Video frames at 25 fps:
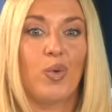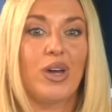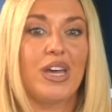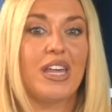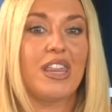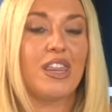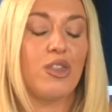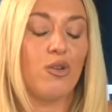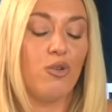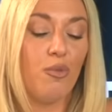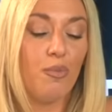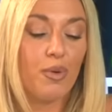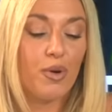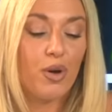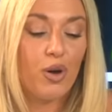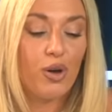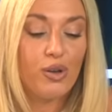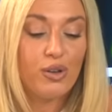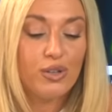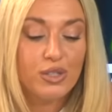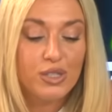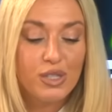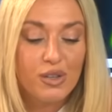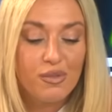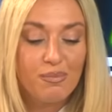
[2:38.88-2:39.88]
thought,
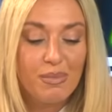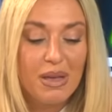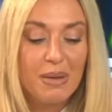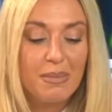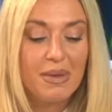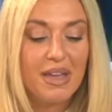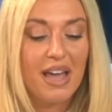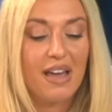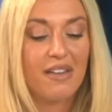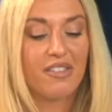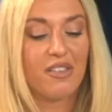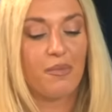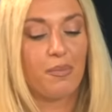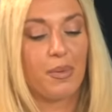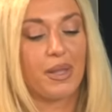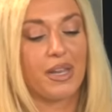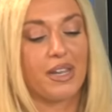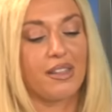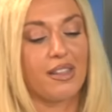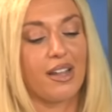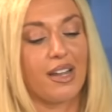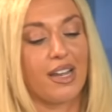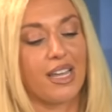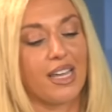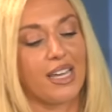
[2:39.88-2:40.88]
because of maybe how they've been
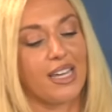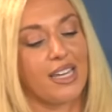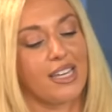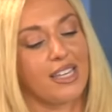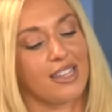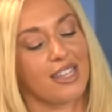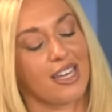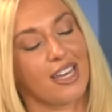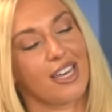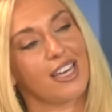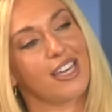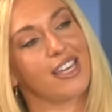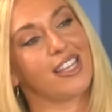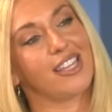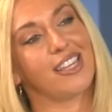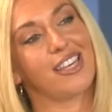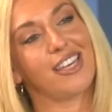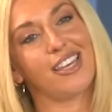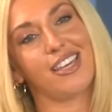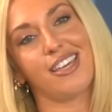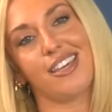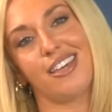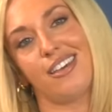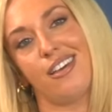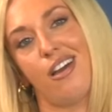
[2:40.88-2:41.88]
in the league, that
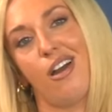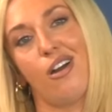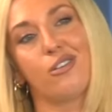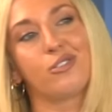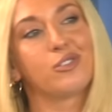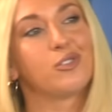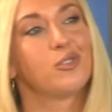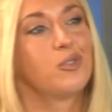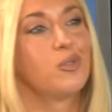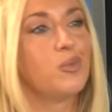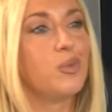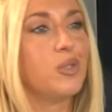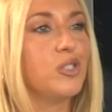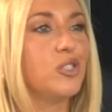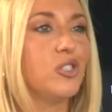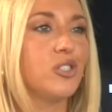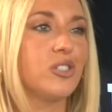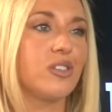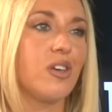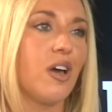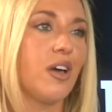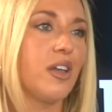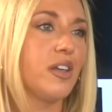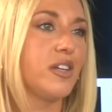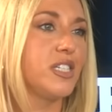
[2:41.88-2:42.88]
Arsenal would just
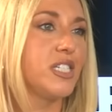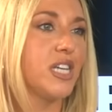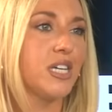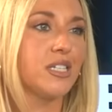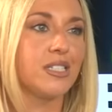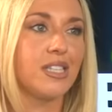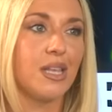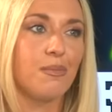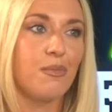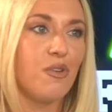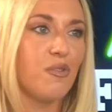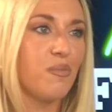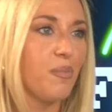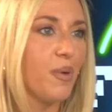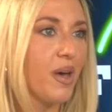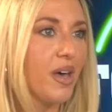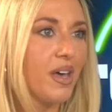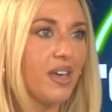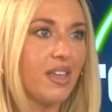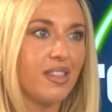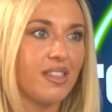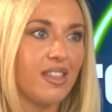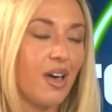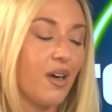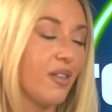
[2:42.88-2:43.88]
kind of dust them off,
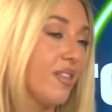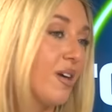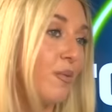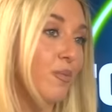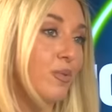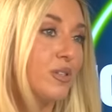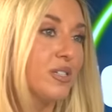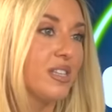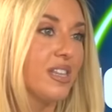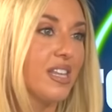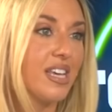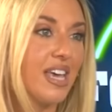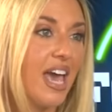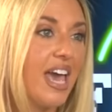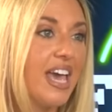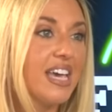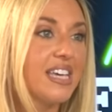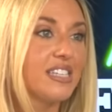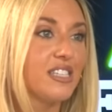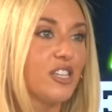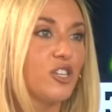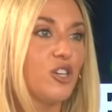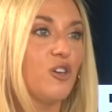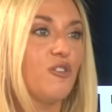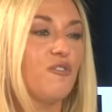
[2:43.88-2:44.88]
but that wasn't the
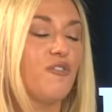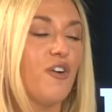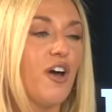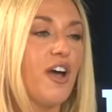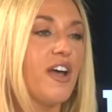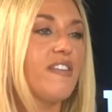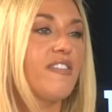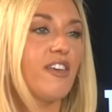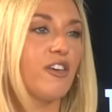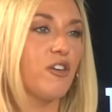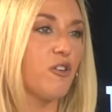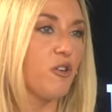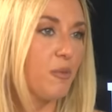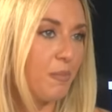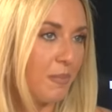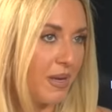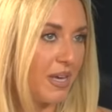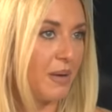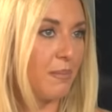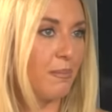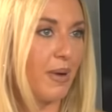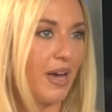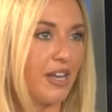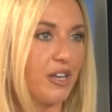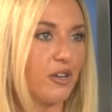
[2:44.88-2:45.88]
case. And you find that
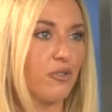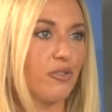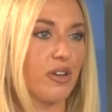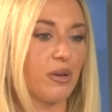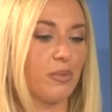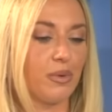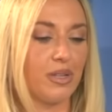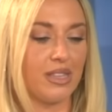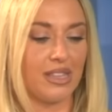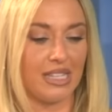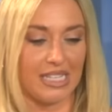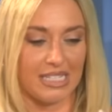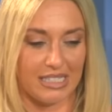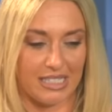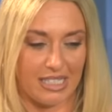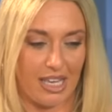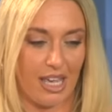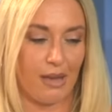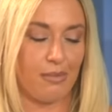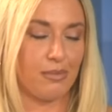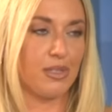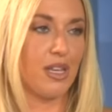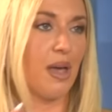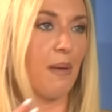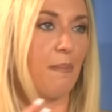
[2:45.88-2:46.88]
European pedigree with these
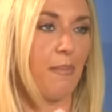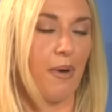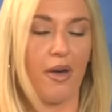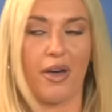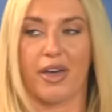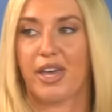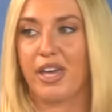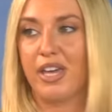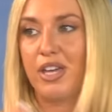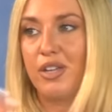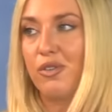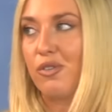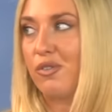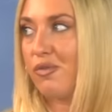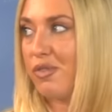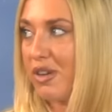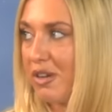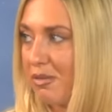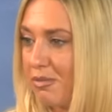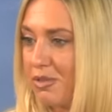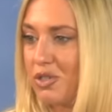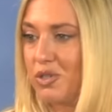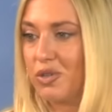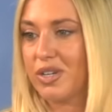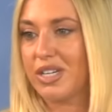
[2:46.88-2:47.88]
teams like Bayern or
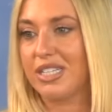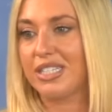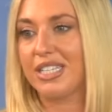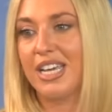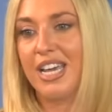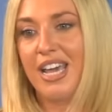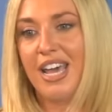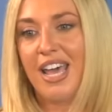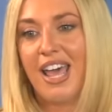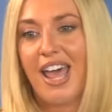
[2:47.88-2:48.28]
Real Madrid.